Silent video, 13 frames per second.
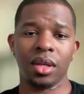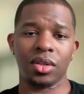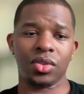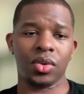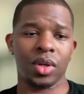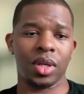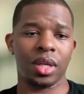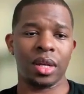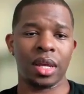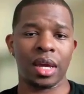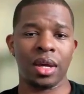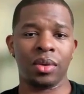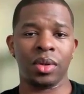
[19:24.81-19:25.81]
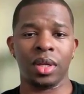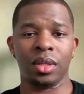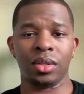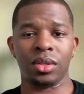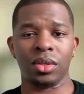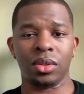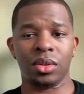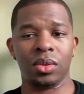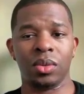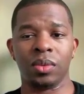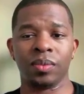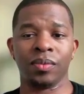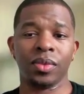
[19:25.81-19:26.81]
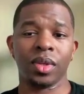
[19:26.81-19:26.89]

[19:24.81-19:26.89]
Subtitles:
and shrink it down into